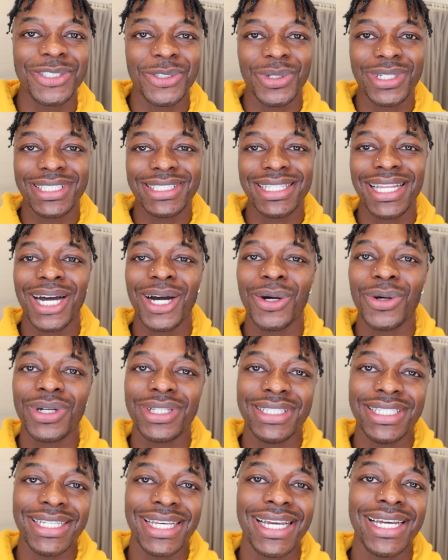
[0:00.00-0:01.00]
So it's
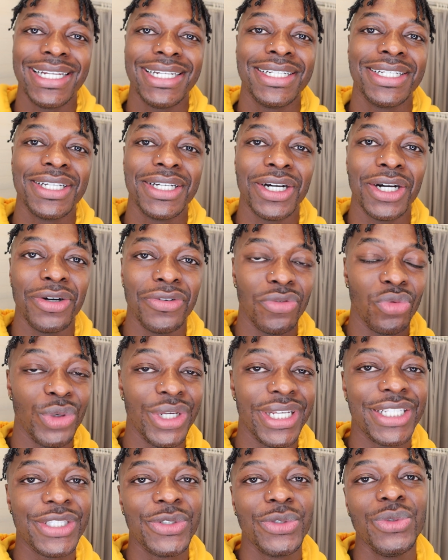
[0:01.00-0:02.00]
now the end of
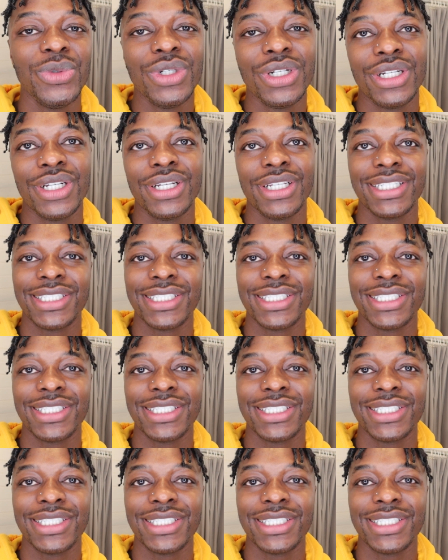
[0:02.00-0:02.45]
week 2.